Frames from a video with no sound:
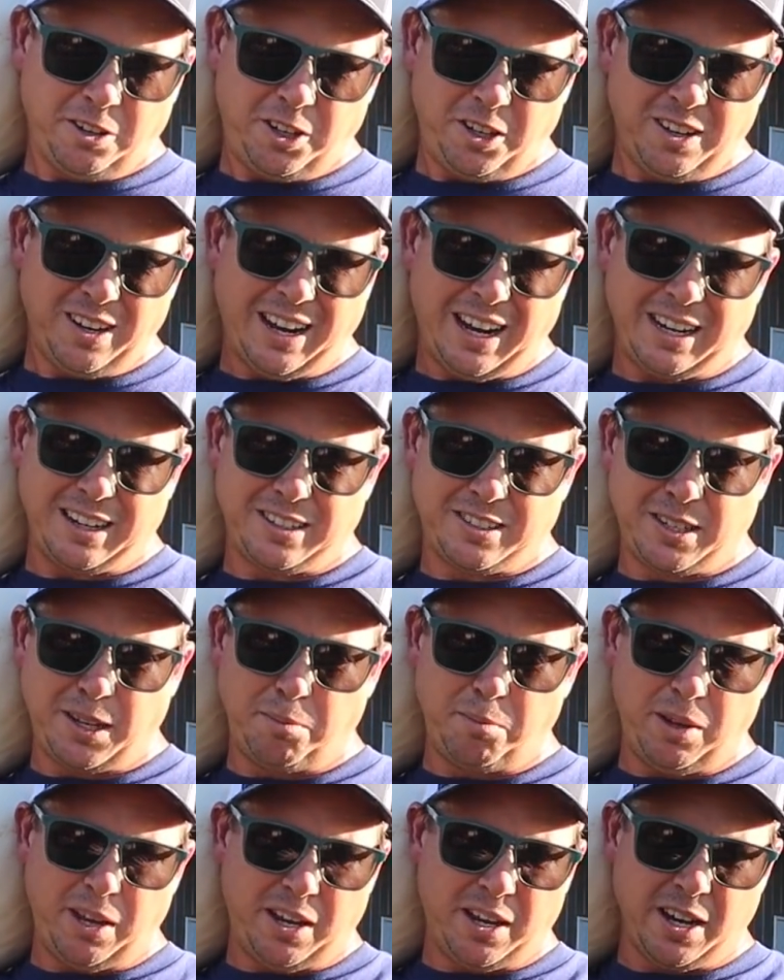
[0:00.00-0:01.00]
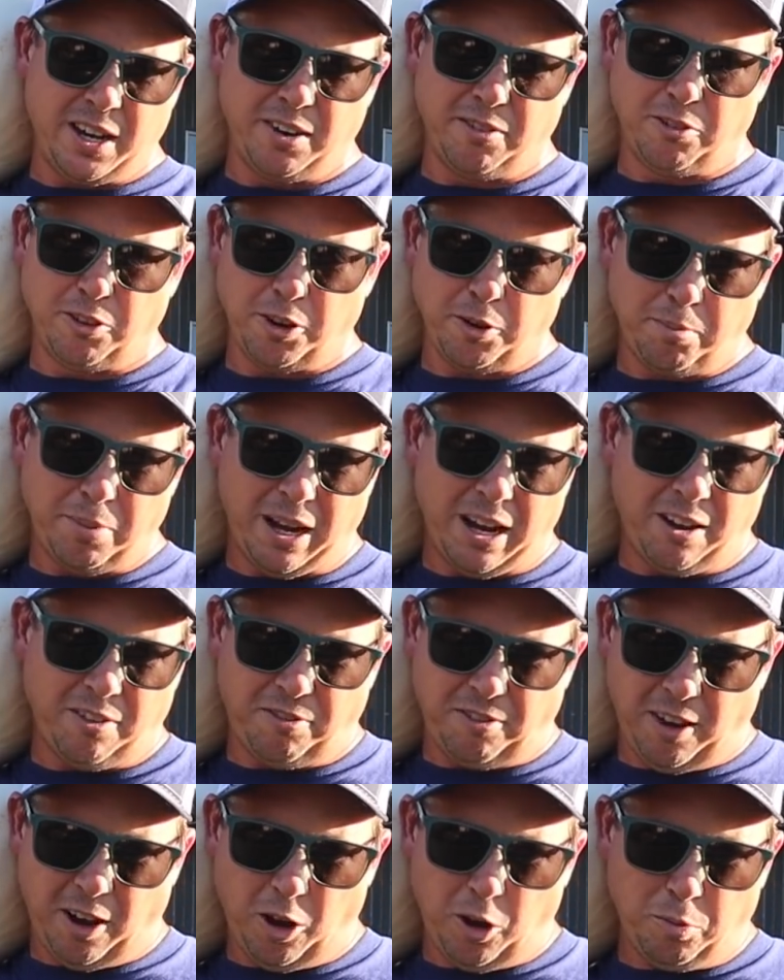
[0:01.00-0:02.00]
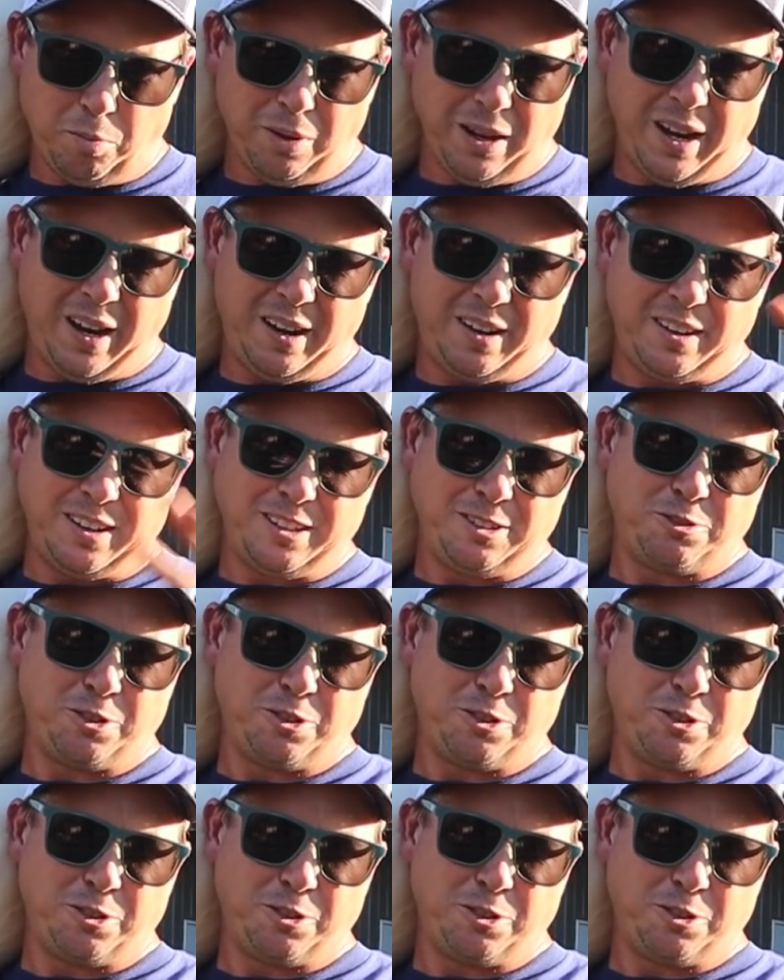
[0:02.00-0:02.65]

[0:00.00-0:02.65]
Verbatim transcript: you'd like to see me cover about fall planting,